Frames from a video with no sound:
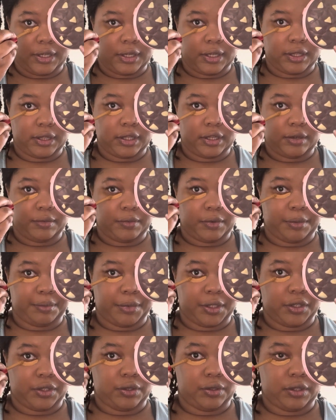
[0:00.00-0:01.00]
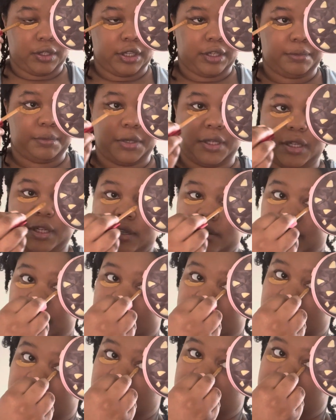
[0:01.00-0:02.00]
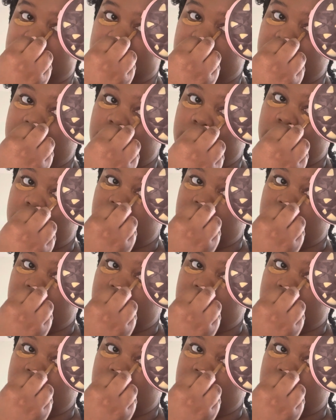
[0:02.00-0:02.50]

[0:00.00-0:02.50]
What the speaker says: I thought it might be too light, but I don't think it is.